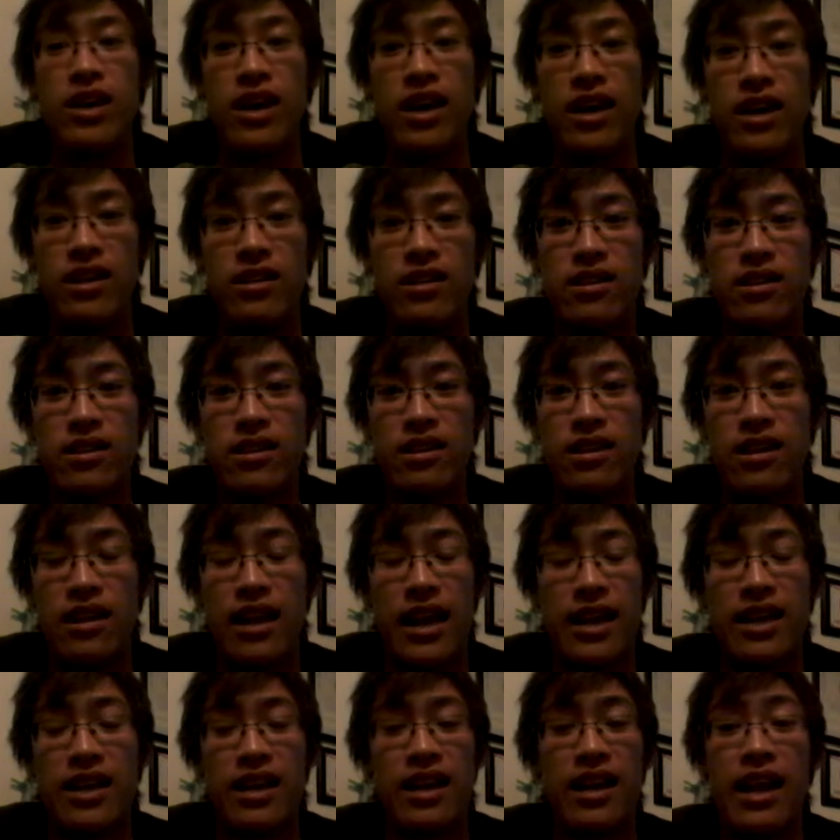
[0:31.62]
your head
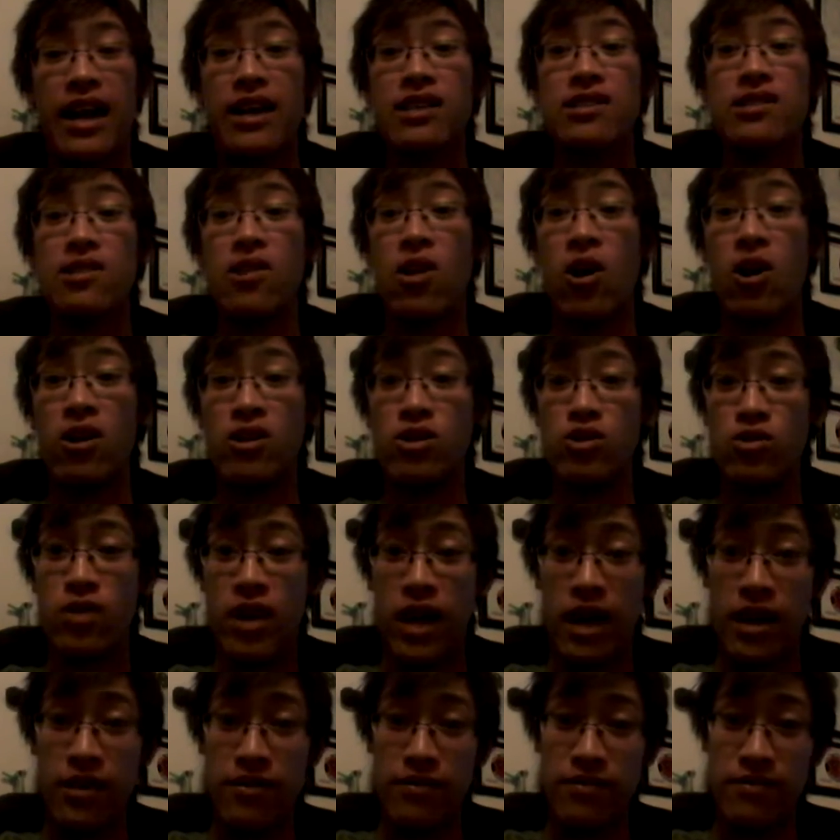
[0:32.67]
like a nice long
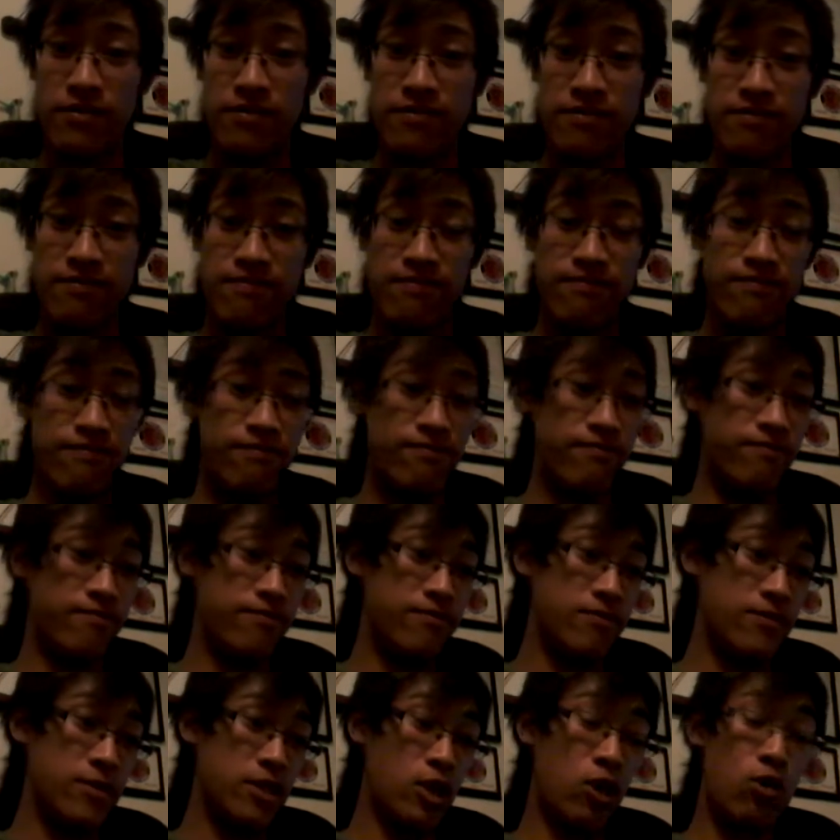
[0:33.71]
drive.
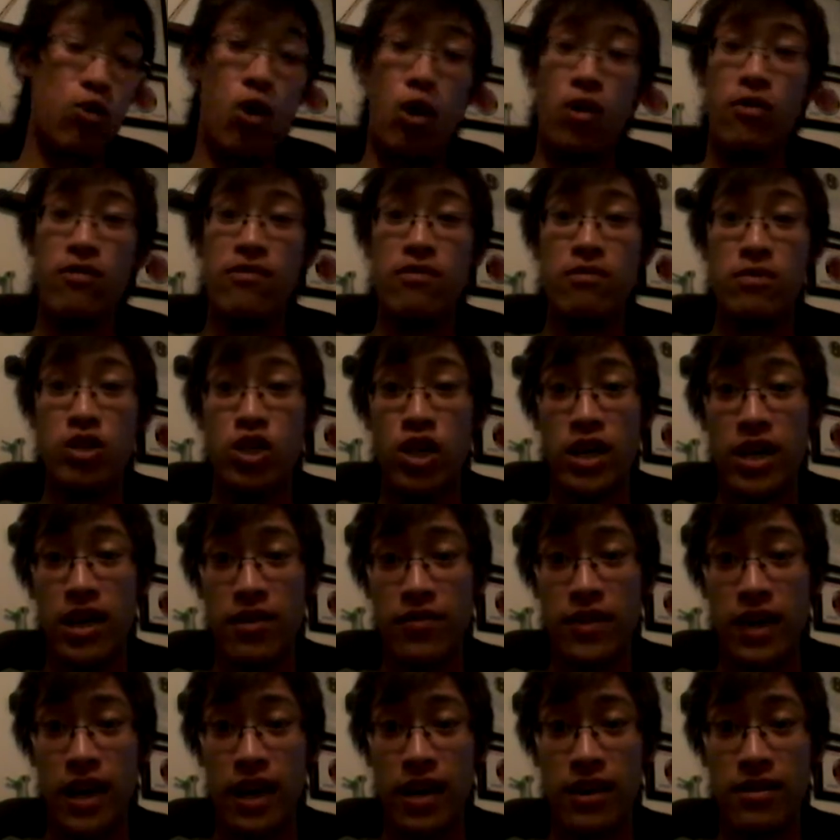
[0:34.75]
Quote from
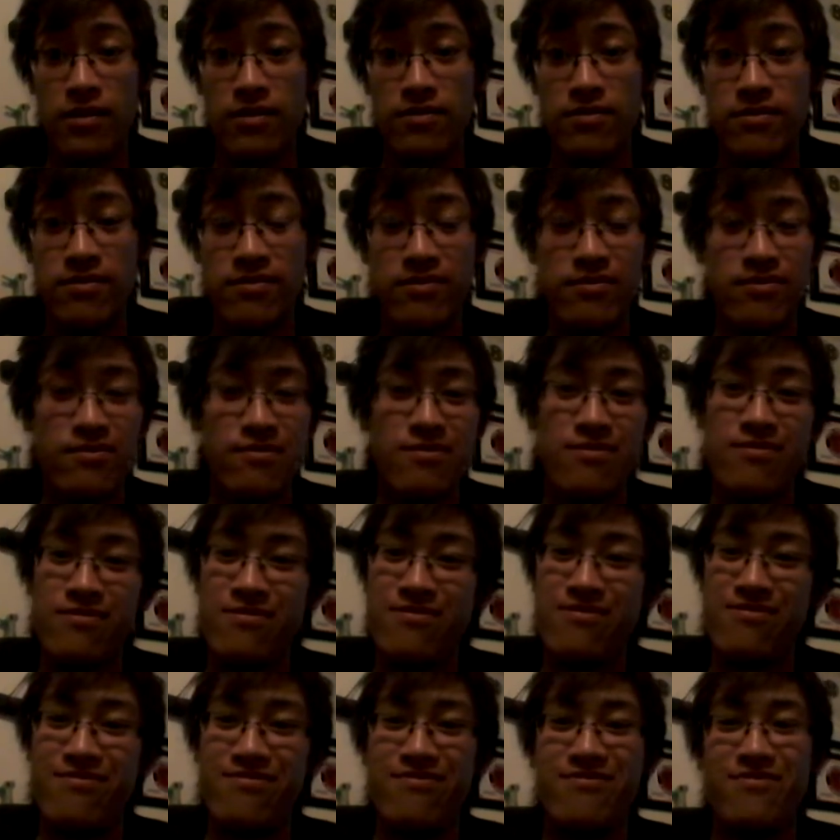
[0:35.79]
JFK.
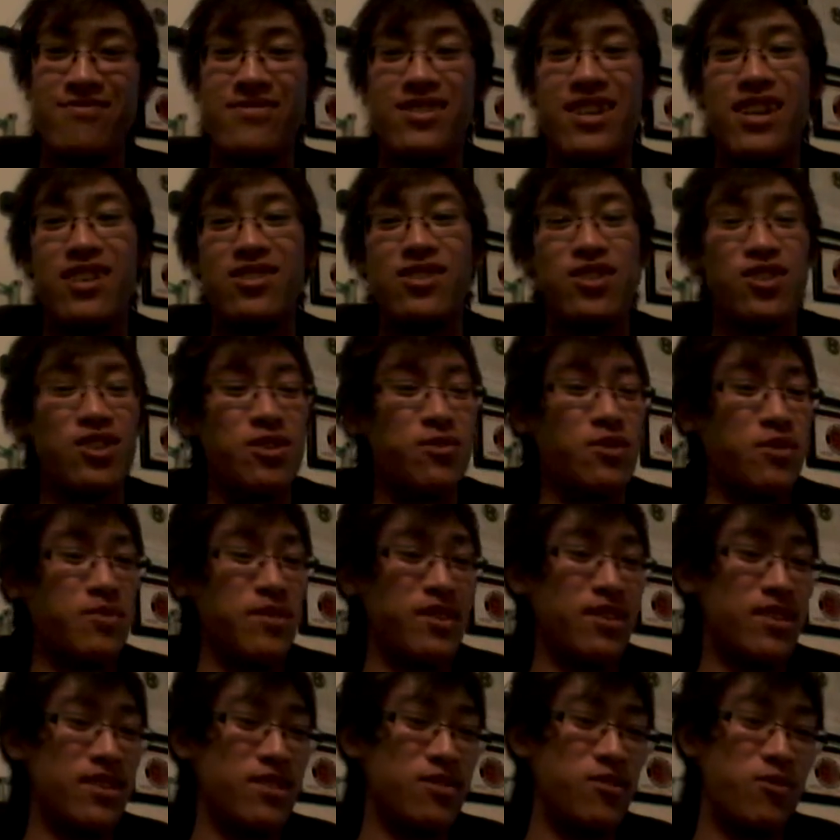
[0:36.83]
Now, it's a good one
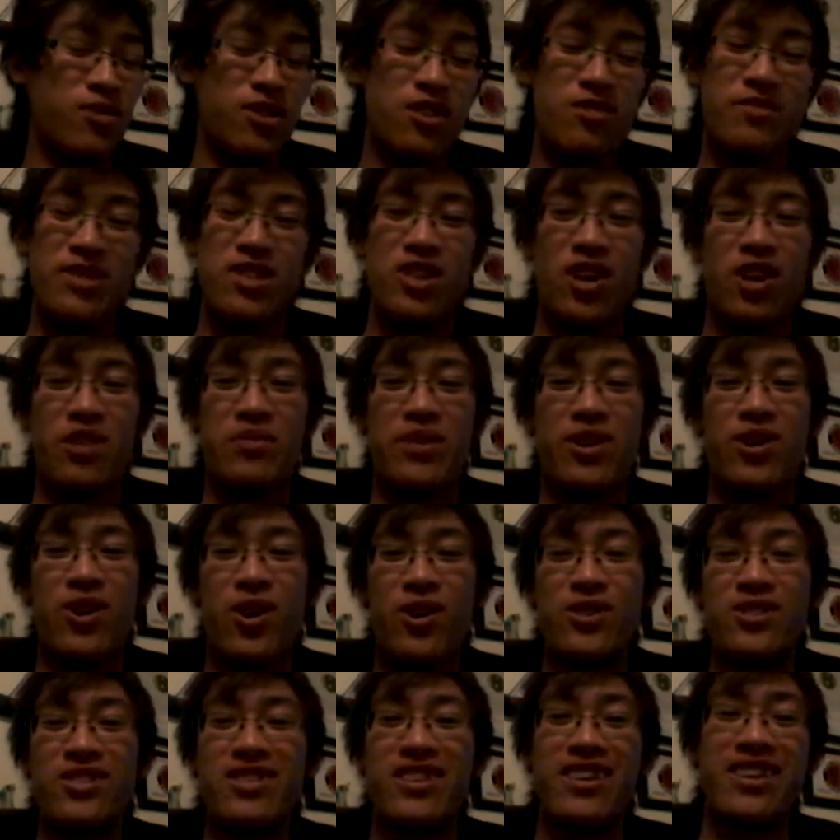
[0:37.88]
because we're going to be talking about
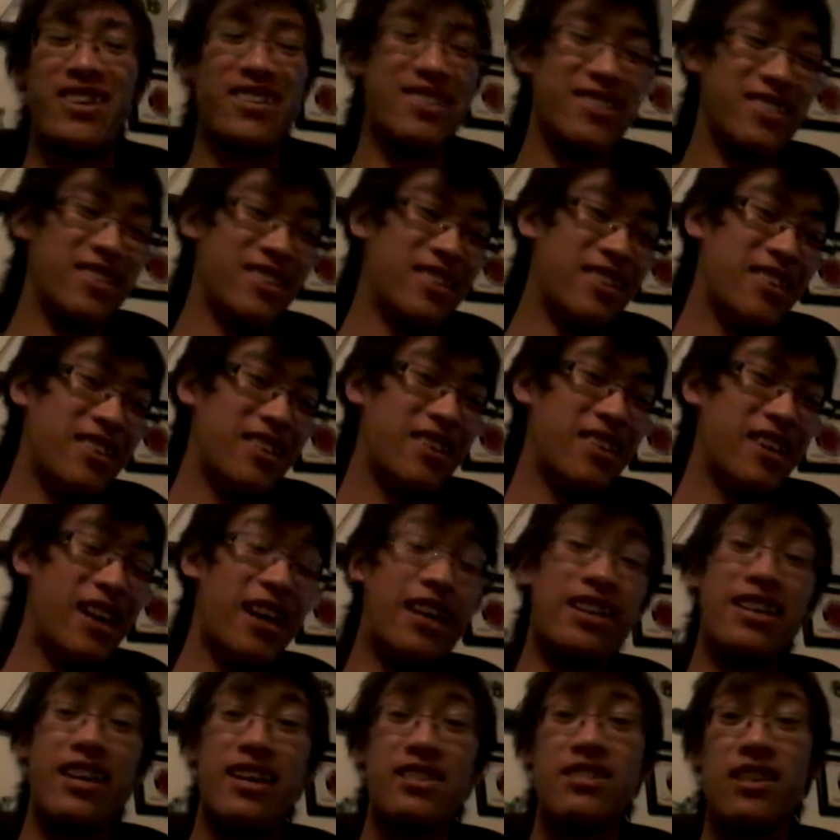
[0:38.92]
cars today.
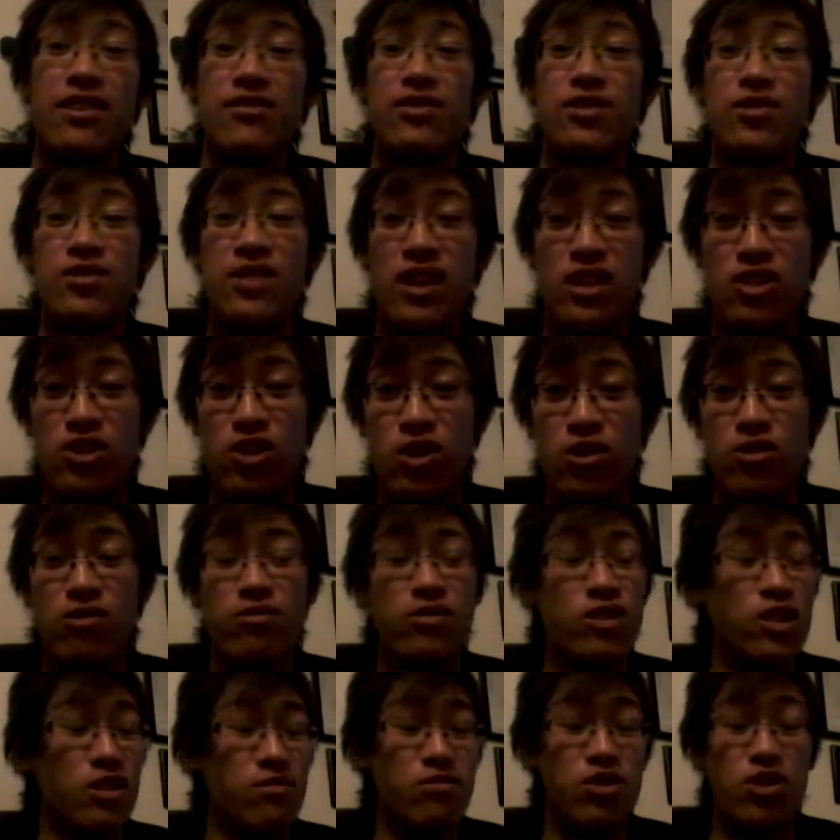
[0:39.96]
And in case I use that joke,
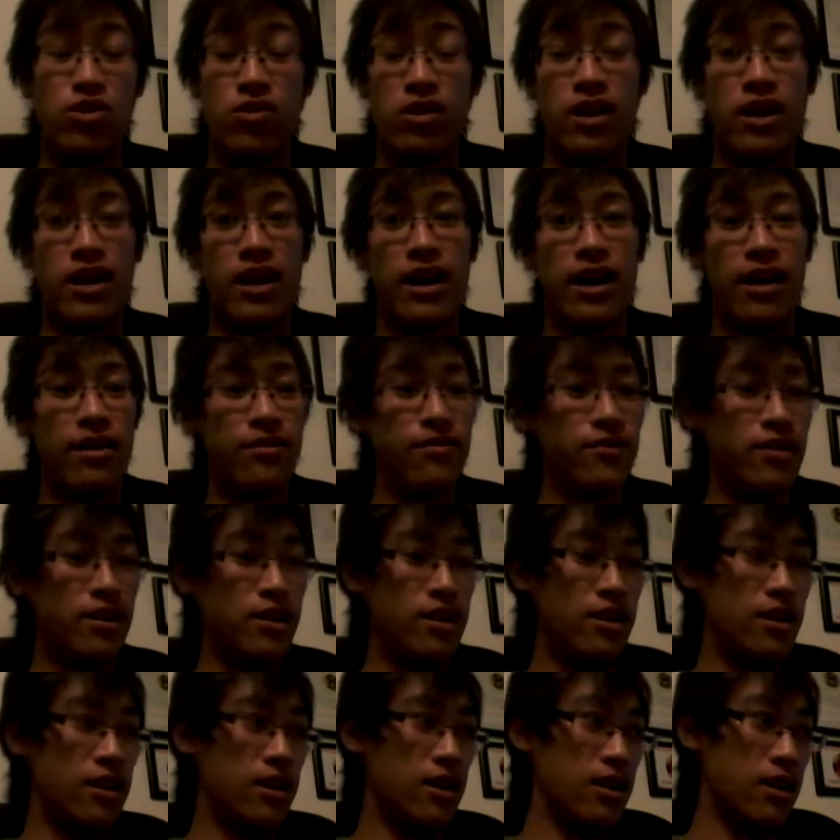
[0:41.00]
which I'm sure I have,
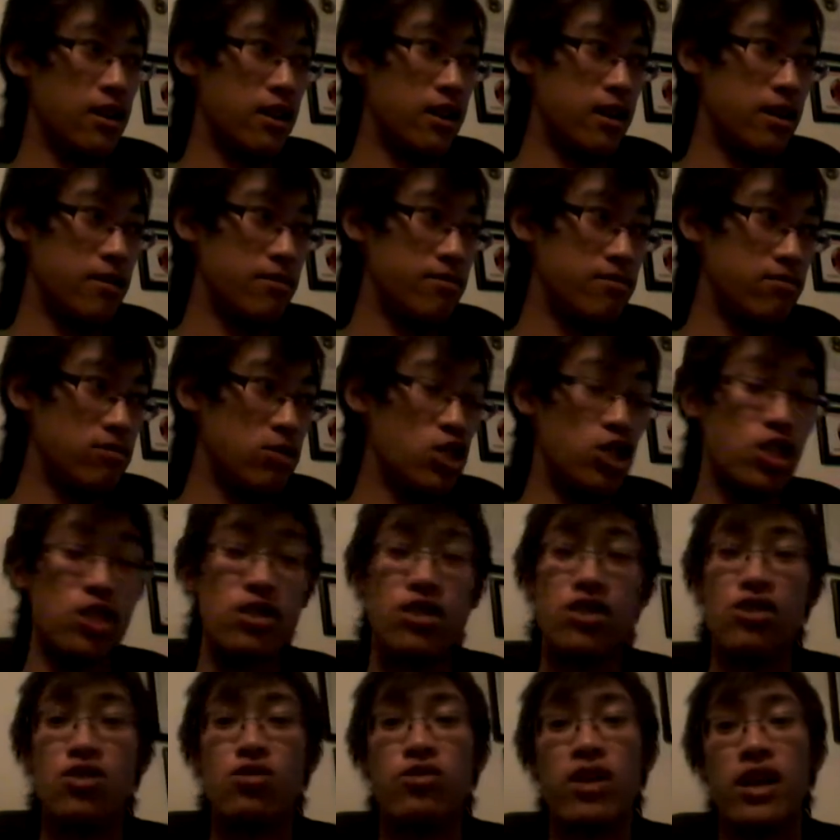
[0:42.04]

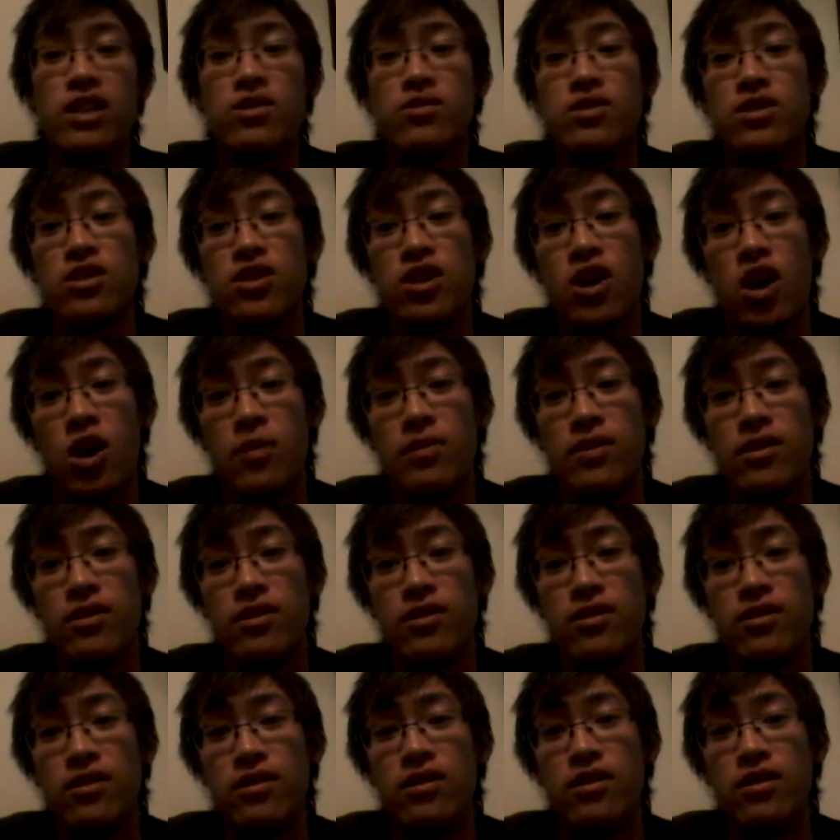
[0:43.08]
Jesus Christ was a
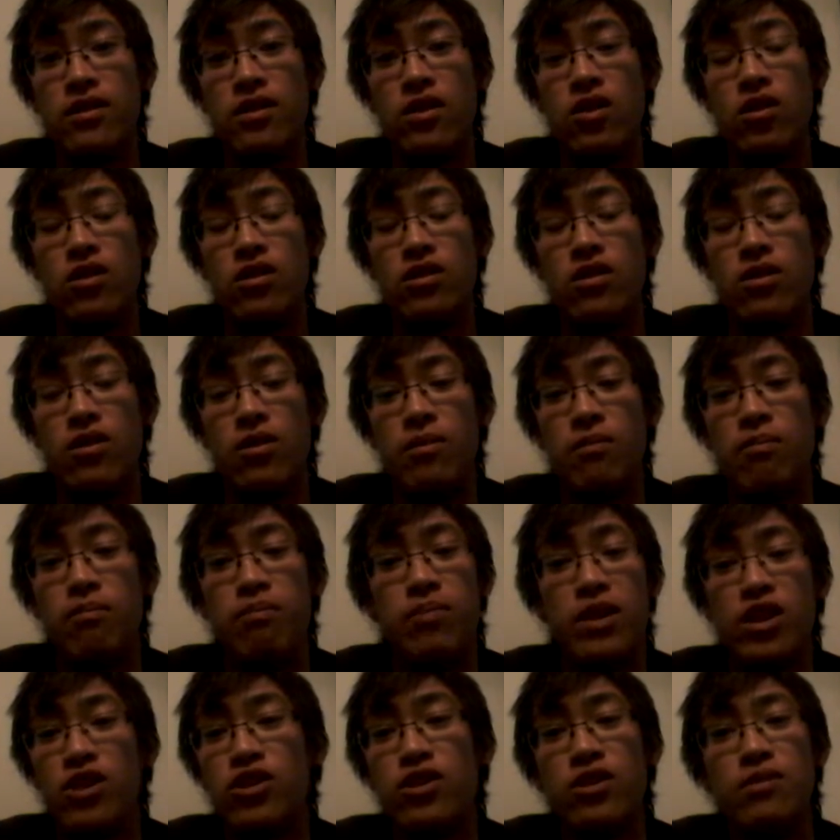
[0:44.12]
carpenter,
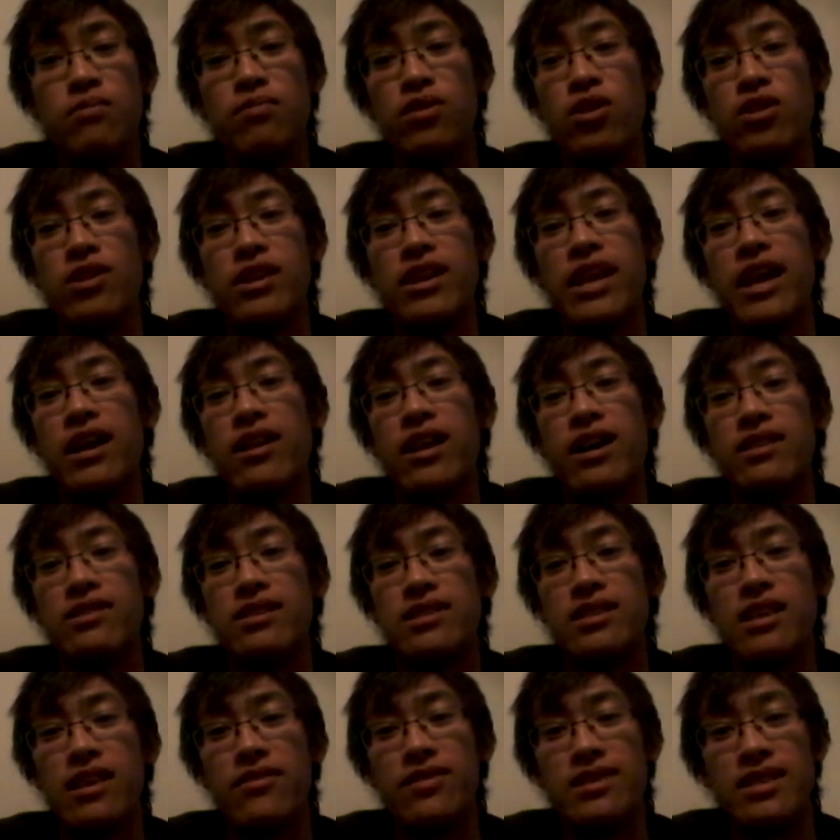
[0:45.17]
but he couldn't pull a nail out
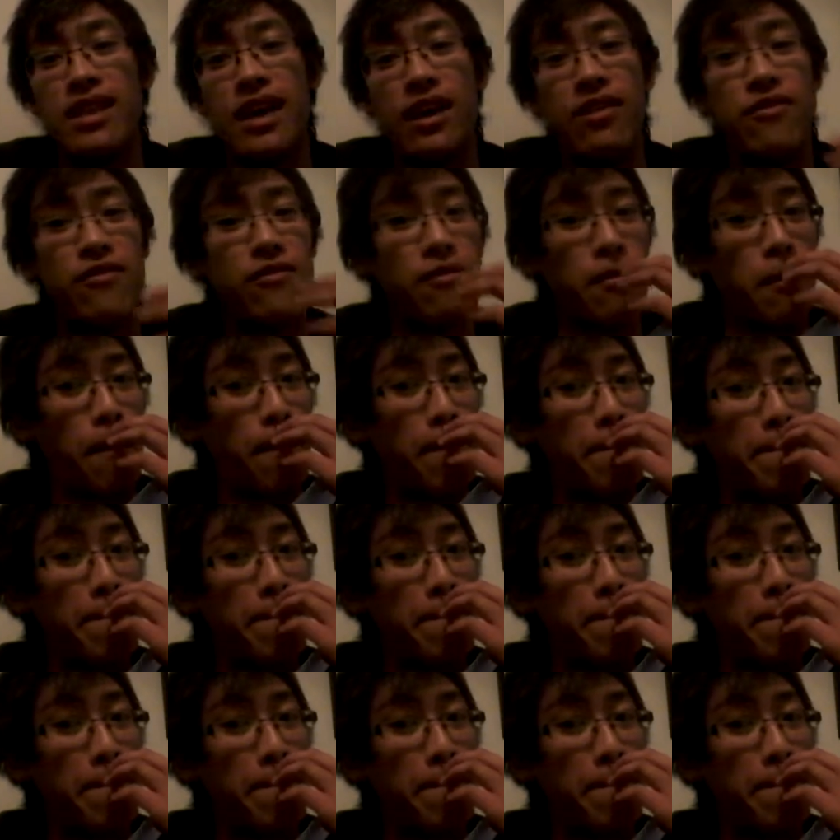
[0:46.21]
to save his life.